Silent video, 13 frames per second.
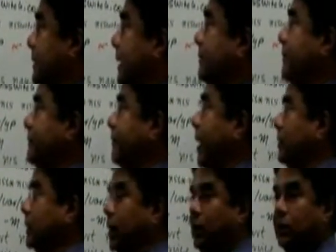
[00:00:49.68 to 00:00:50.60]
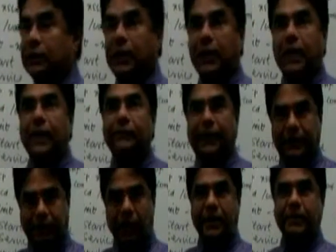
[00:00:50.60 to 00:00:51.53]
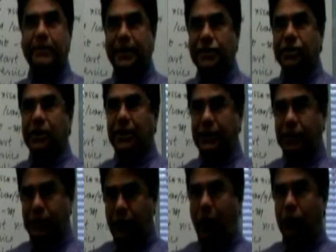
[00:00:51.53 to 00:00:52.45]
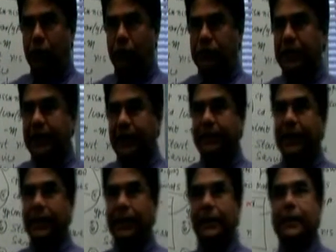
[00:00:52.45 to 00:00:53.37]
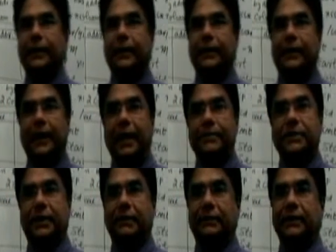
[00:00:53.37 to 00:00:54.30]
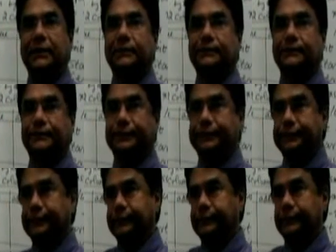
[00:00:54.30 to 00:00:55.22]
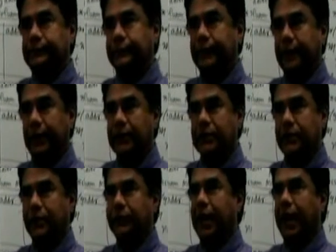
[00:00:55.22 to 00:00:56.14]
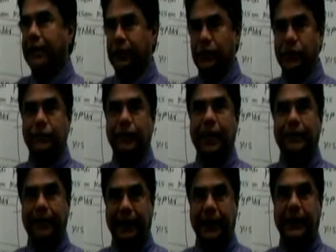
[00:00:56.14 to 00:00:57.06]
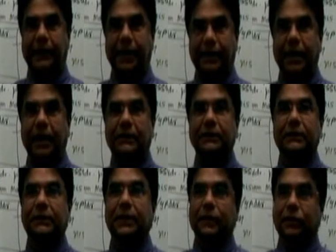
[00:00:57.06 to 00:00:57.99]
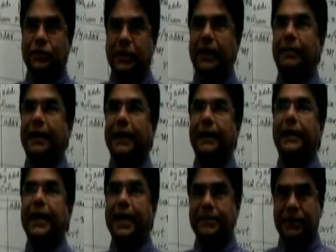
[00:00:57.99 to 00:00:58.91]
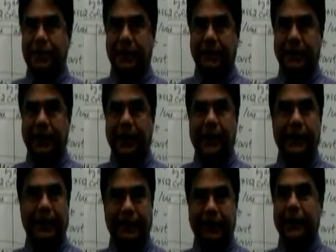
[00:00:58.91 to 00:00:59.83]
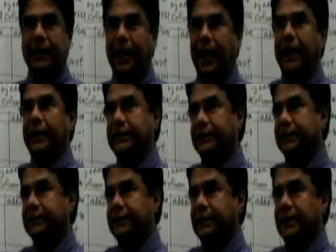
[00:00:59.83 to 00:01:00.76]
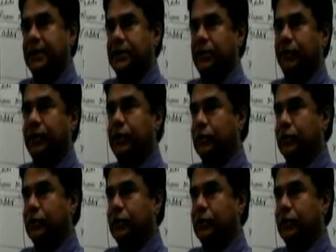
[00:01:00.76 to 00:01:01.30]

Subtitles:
Then we found out, we already mentioned to you how to set up a name server. So we have to use ypinit command to set up any name server and even client. So we